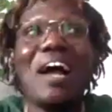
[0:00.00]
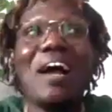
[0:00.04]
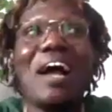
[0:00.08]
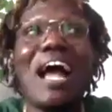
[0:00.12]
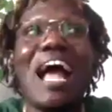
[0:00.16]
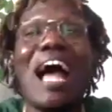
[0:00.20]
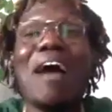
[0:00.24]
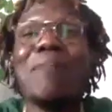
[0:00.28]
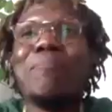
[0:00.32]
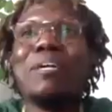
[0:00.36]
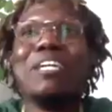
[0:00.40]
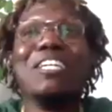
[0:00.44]

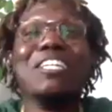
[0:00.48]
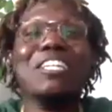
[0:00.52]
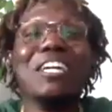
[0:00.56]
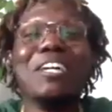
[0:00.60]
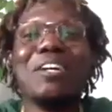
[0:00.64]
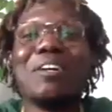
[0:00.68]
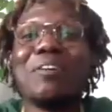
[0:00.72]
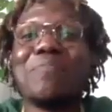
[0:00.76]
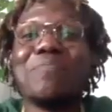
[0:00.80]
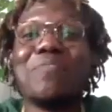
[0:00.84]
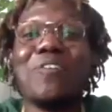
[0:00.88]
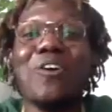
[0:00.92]
I be
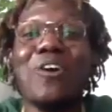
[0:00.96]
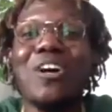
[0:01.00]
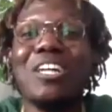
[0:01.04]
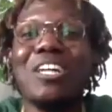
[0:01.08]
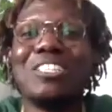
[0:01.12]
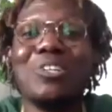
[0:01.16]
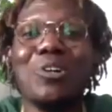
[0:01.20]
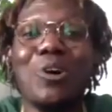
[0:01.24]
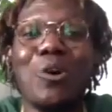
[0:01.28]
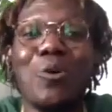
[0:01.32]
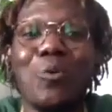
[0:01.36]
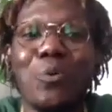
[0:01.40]
looking
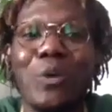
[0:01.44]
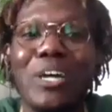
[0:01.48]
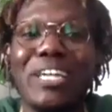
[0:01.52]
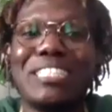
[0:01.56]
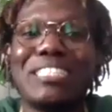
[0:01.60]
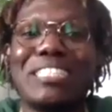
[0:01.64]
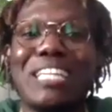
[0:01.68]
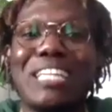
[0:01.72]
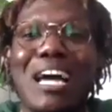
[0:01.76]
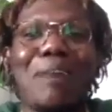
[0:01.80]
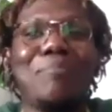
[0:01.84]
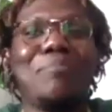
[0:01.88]
forward to a
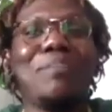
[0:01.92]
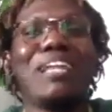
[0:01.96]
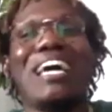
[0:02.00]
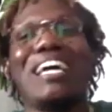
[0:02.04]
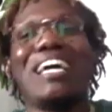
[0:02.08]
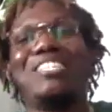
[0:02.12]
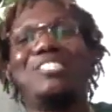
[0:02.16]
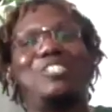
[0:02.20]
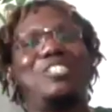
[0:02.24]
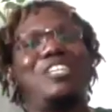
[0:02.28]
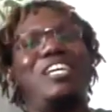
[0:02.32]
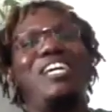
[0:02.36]
rest stop.
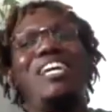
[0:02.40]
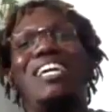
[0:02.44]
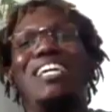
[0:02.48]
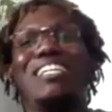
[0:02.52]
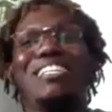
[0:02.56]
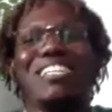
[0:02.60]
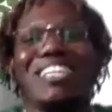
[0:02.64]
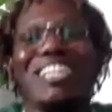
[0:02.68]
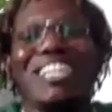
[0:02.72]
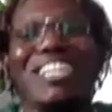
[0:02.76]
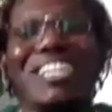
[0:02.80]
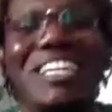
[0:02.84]
Like
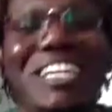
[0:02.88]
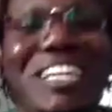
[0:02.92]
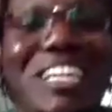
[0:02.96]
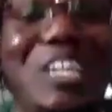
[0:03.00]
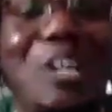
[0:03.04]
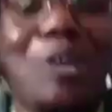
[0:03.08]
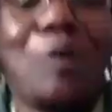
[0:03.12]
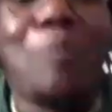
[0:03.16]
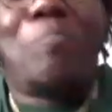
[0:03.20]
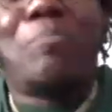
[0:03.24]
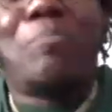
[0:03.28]
shit, you need to go